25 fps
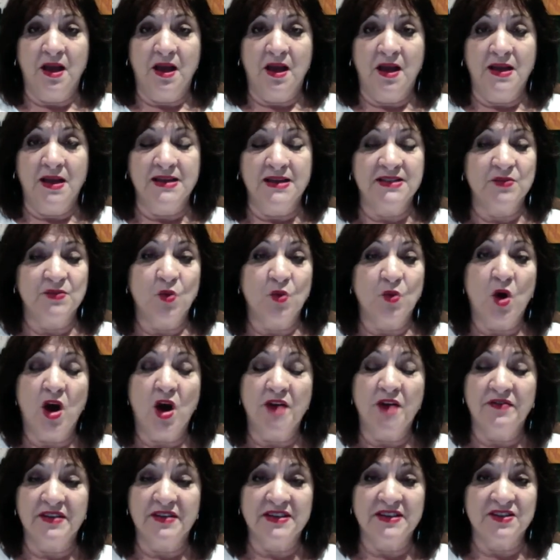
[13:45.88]
His
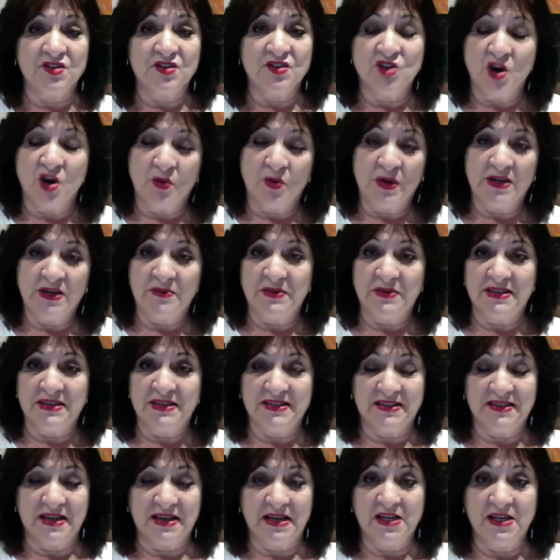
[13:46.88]
wife is nowhere to be
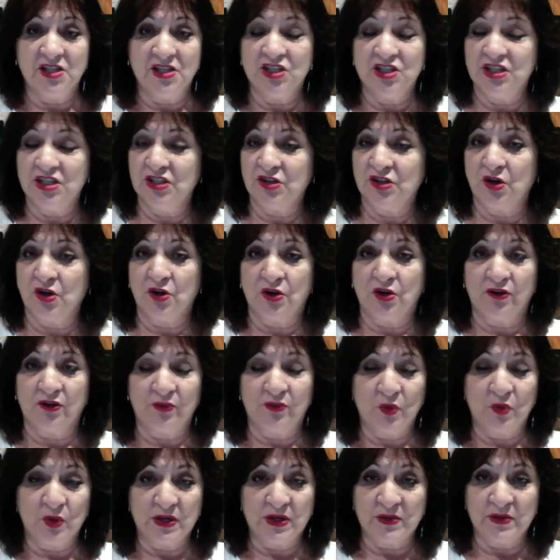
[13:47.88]
seen. She's gone off
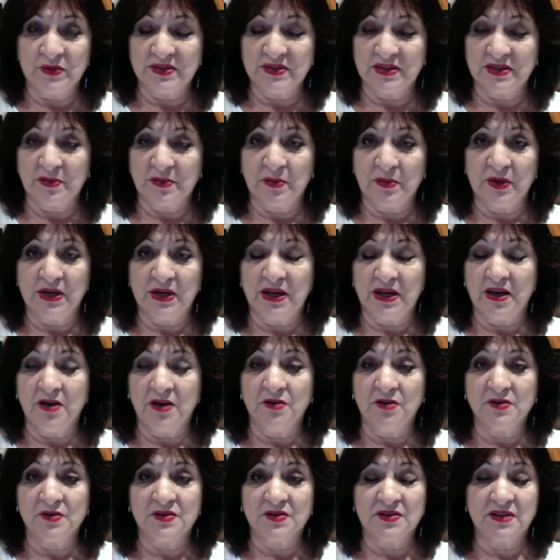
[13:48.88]
walking with somebody
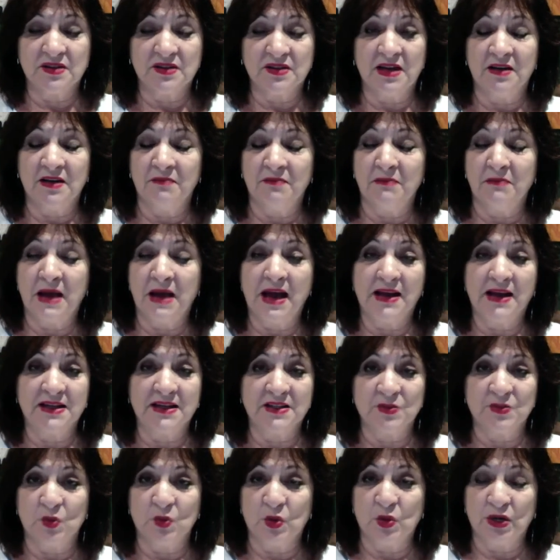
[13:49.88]
else and Mark
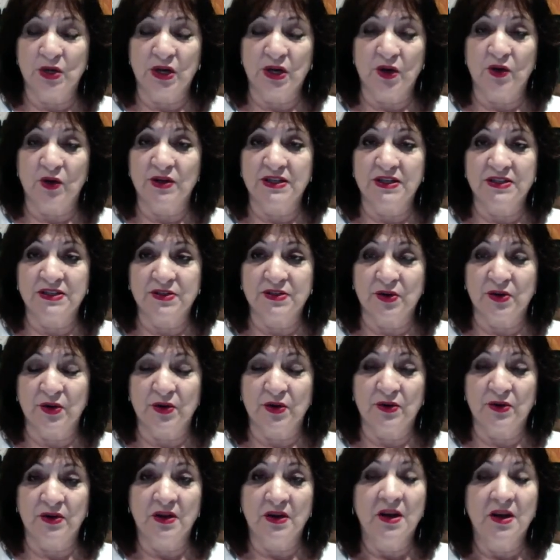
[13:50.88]
is walking on his
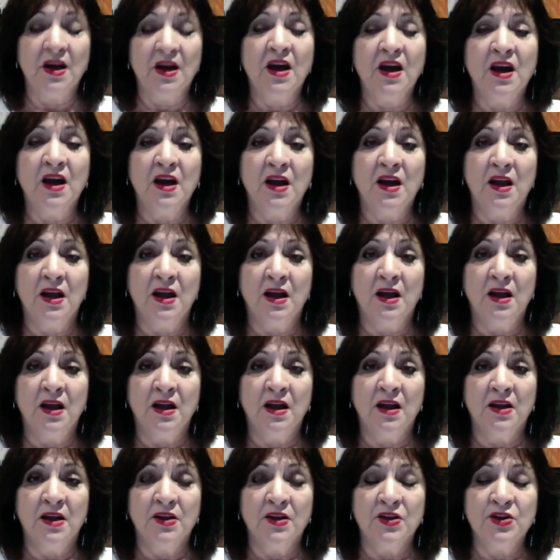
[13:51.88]
own.
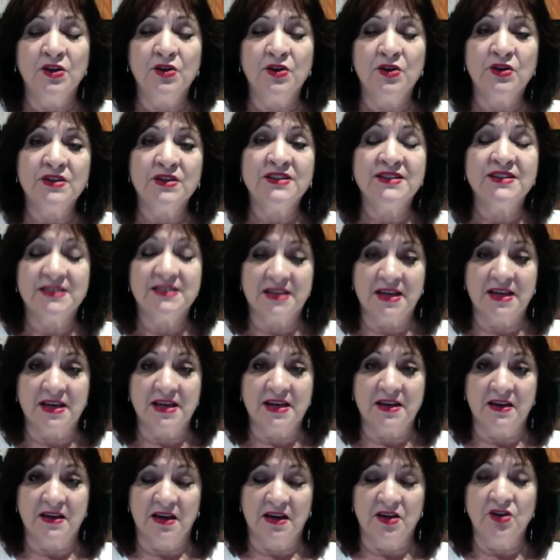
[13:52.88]
You could
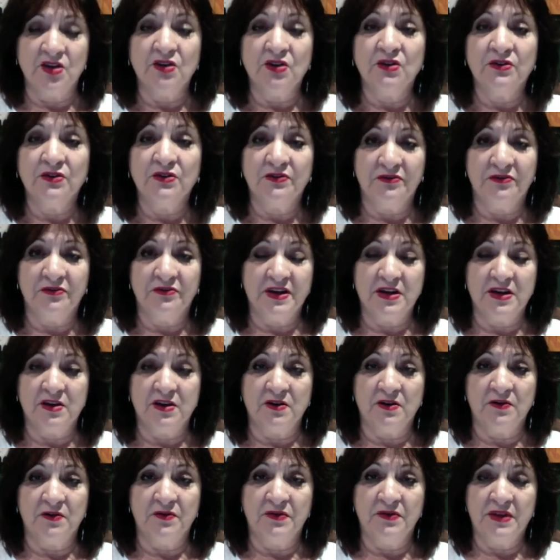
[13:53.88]
see and you could
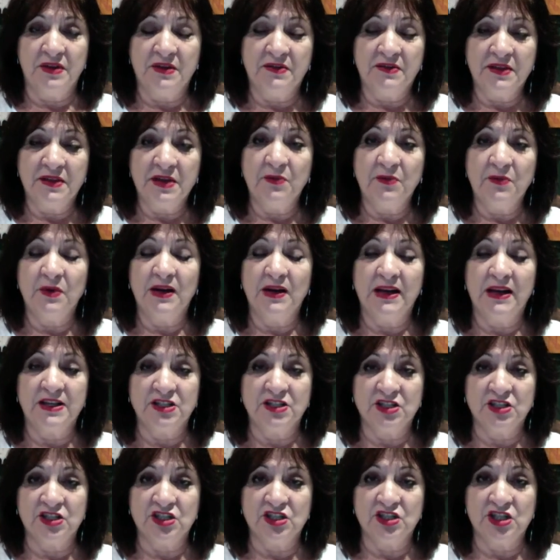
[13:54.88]
feel that their
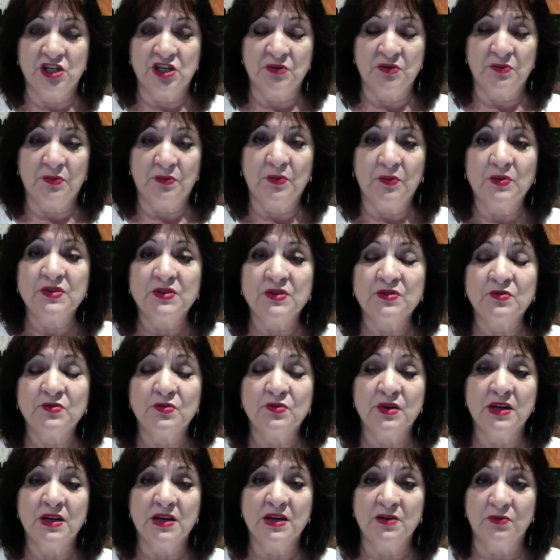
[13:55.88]
relationship was
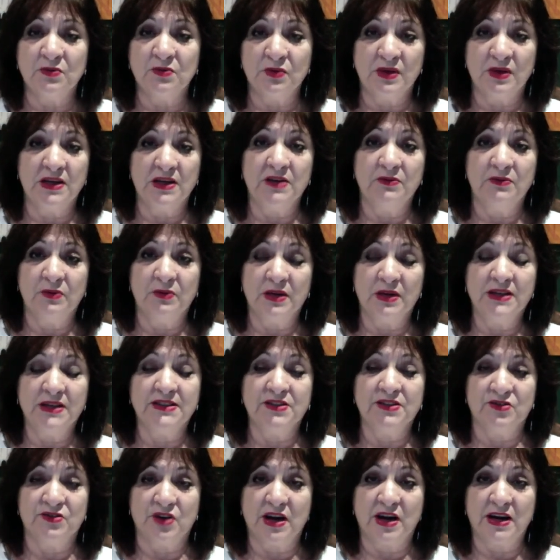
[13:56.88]
really, really, really
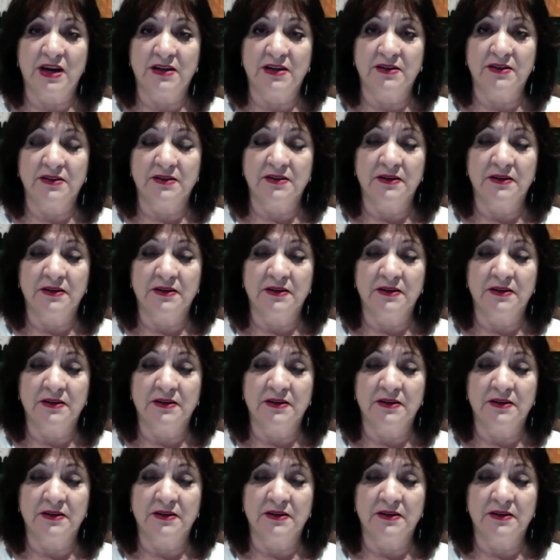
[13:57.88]
strained.